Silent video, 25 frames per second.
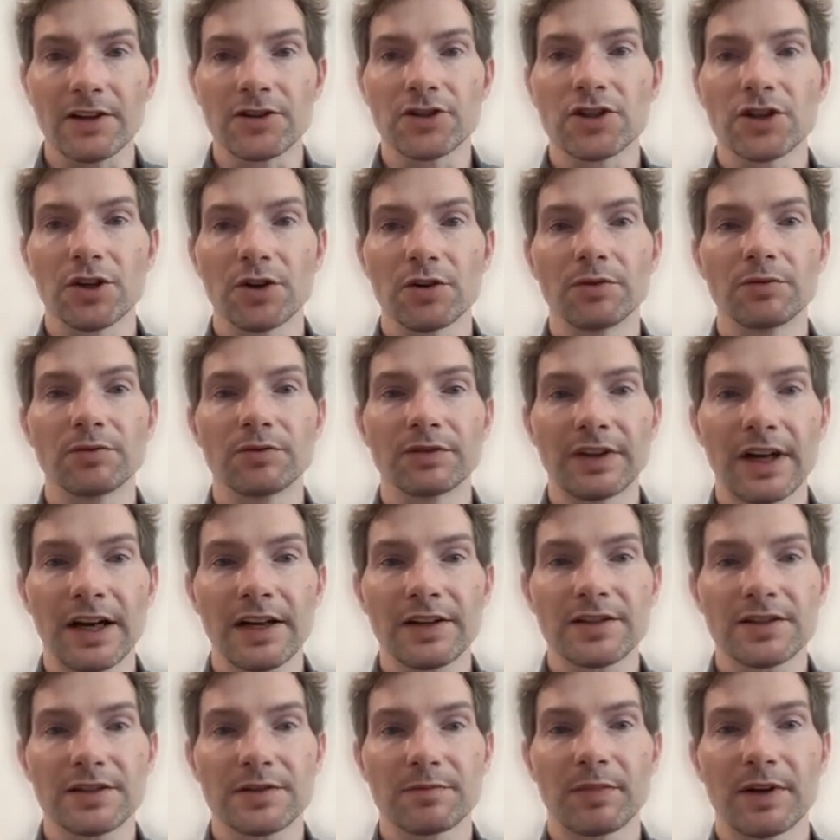so
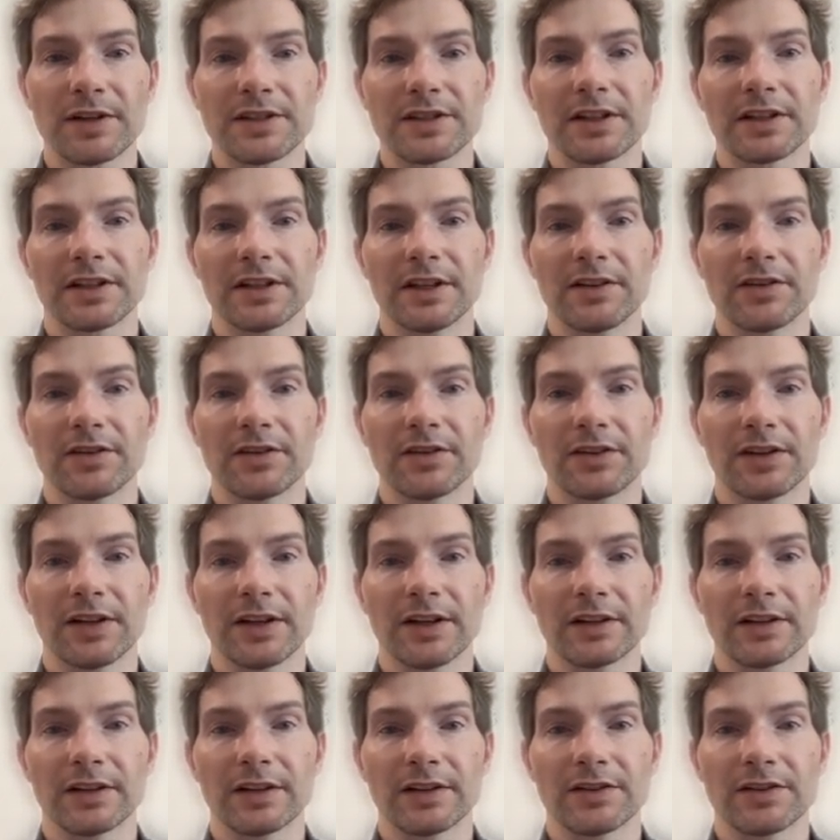that's basically the
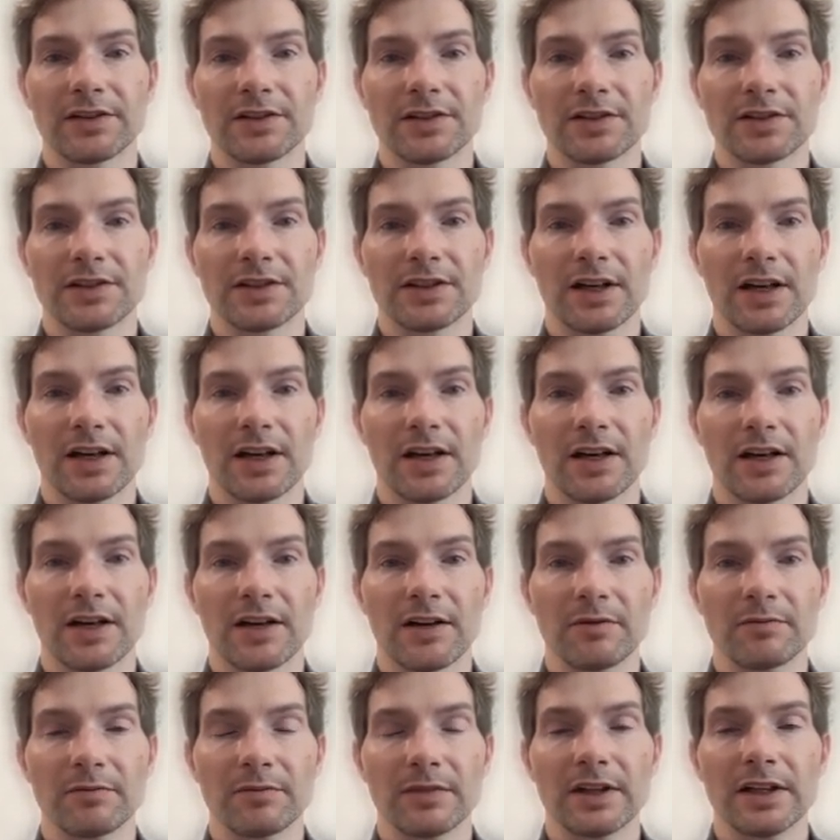thing that is
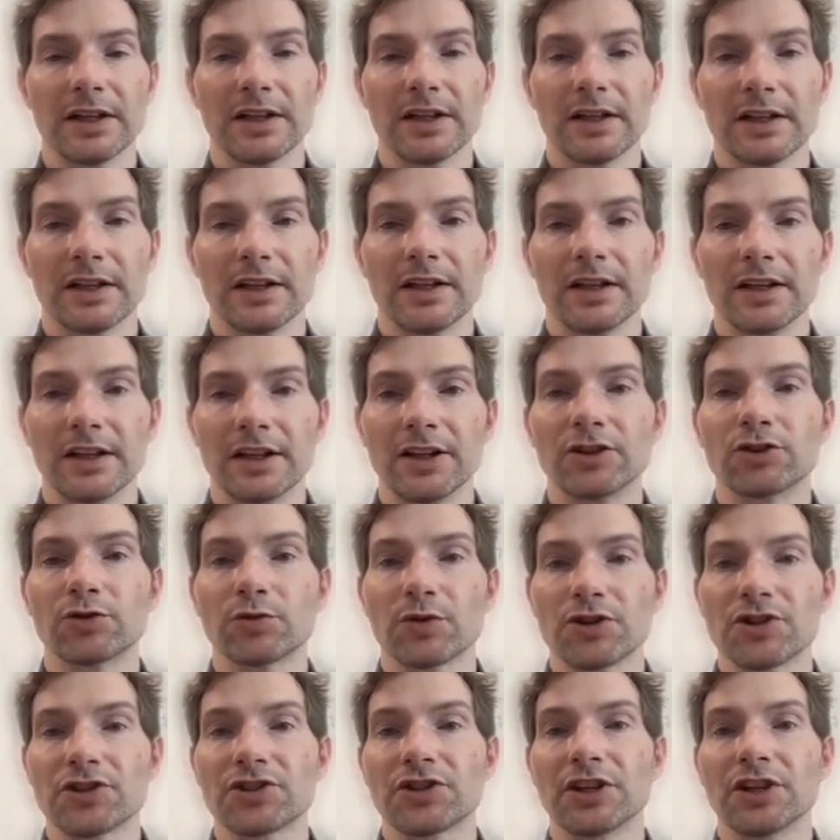
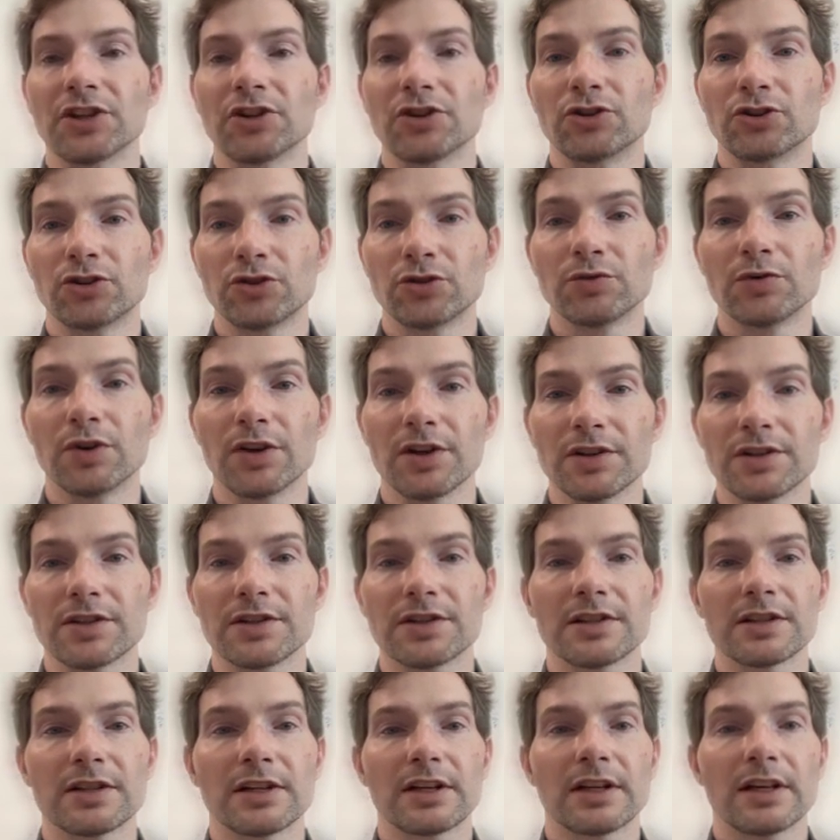interesting to
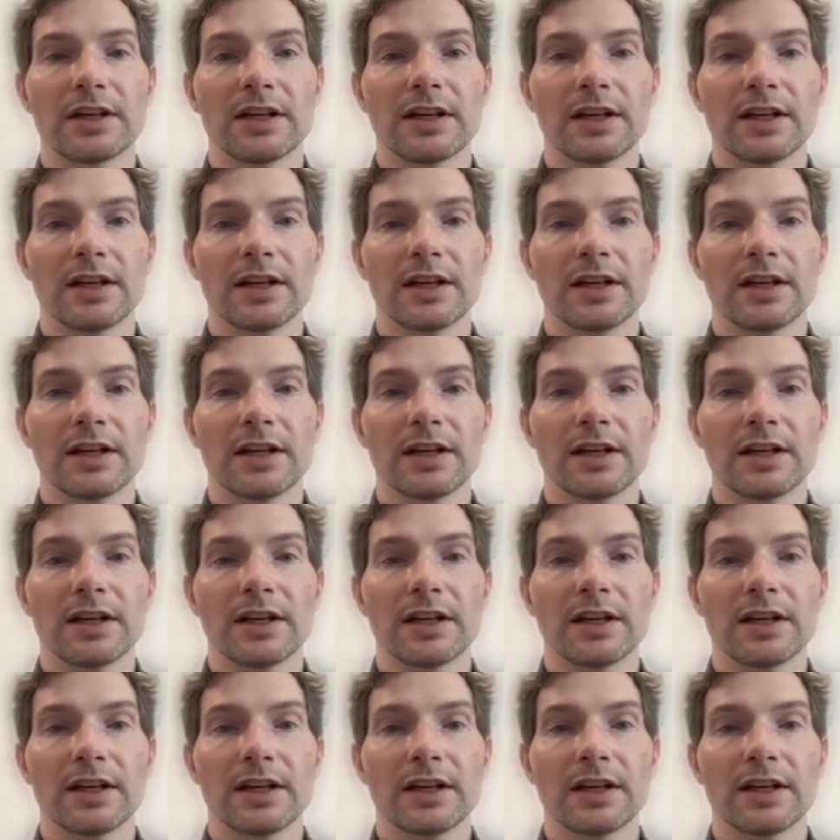us.